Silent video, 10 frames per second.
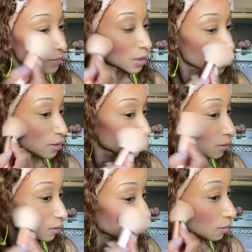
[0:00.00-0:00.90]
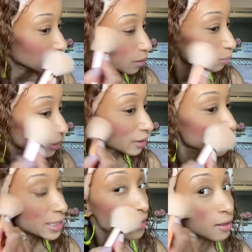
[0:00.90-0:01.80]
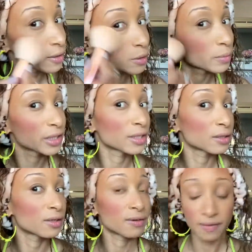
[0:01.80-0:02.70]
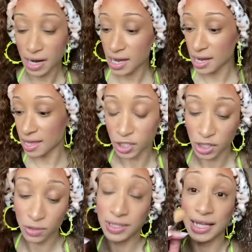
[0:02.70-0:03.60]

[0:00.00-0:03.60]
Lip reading: I'm gonna go ahead and blend this out a little bit. All right, and I use the